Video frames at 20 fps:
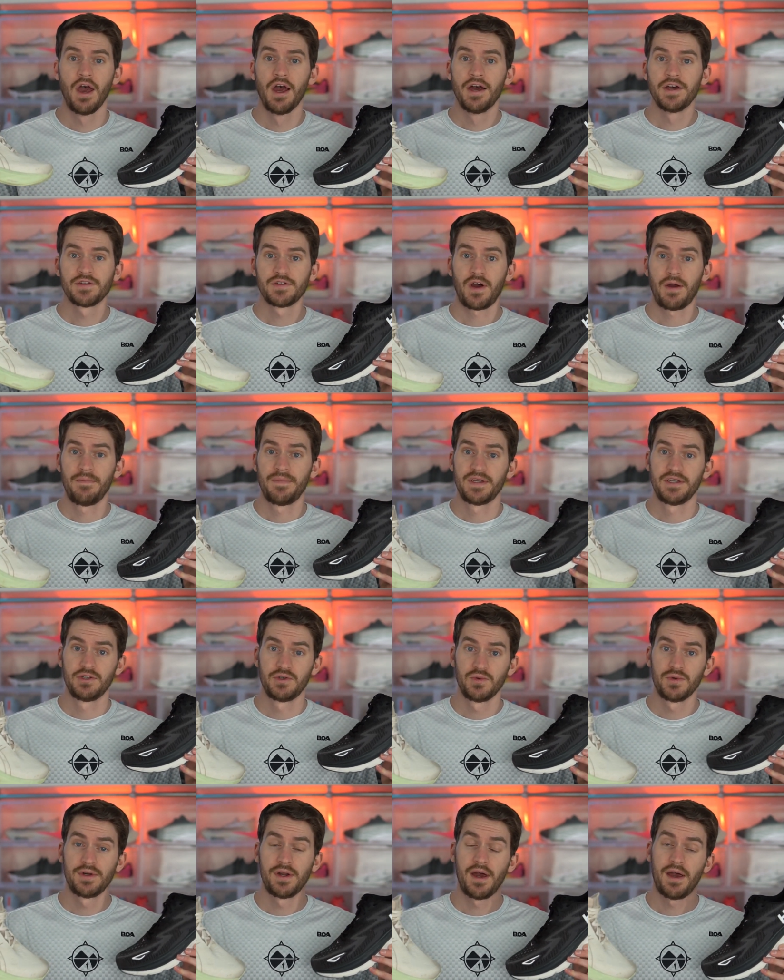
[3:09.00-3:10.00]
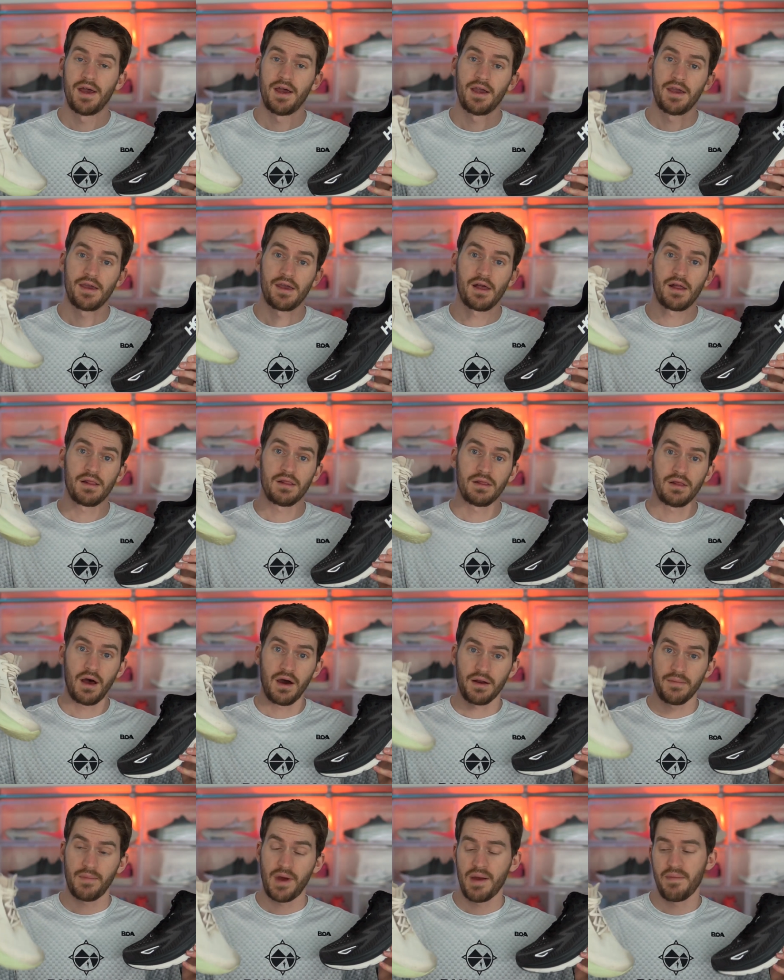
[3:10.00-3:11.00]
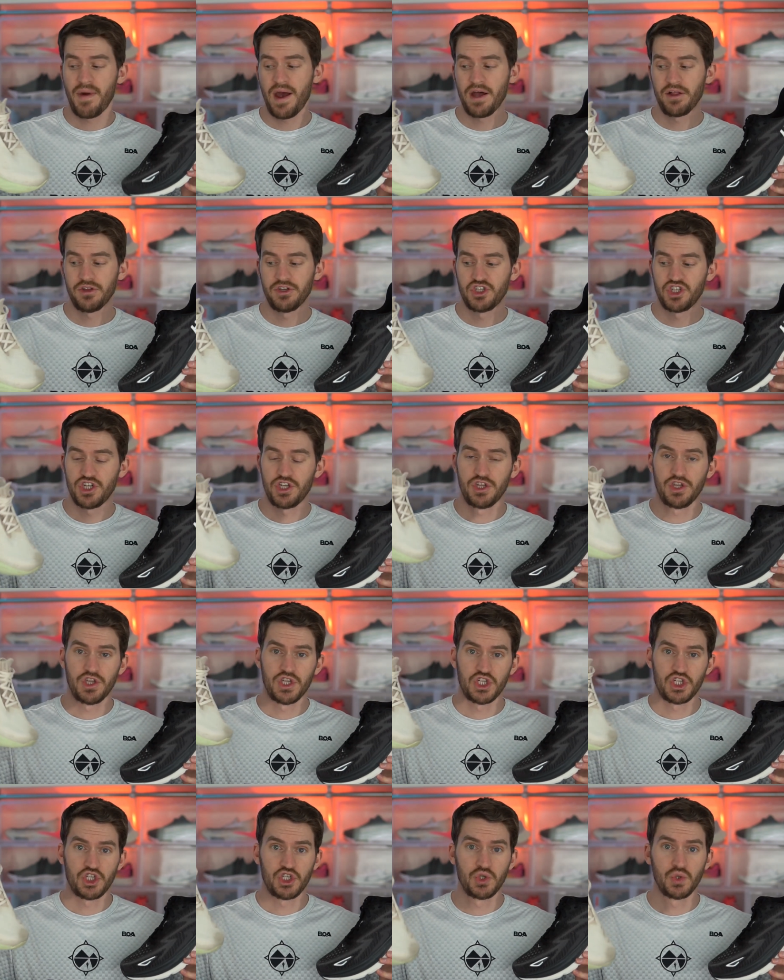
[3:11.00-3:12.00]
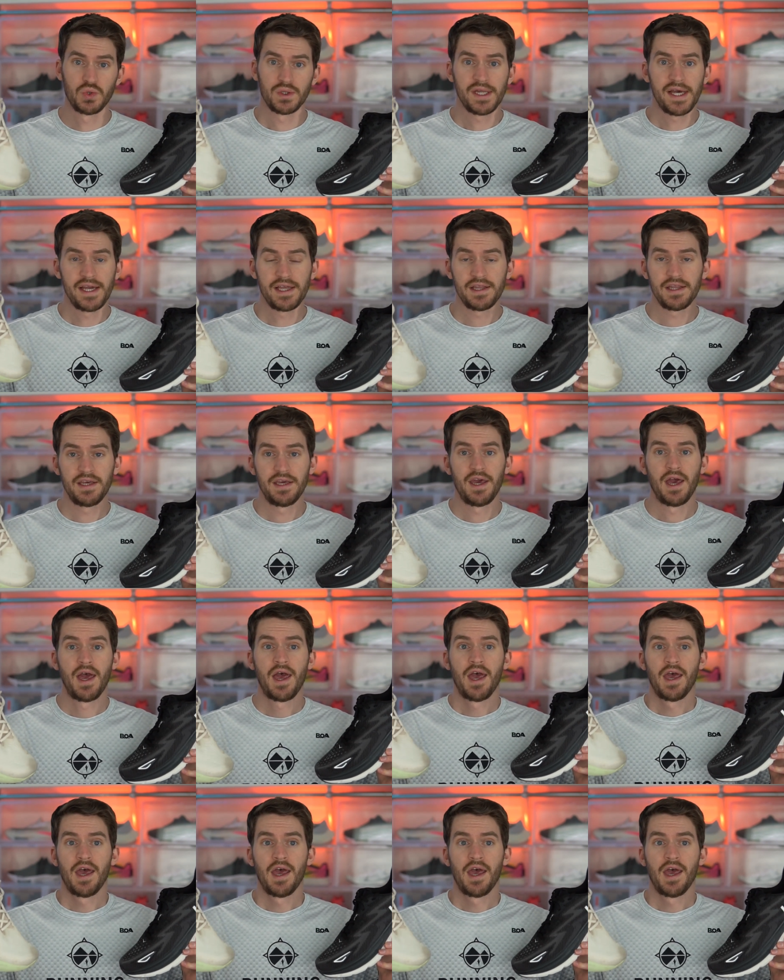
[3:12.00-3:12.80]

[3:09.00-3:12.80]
So I've been doing a lot of my mileage in this shoe lately.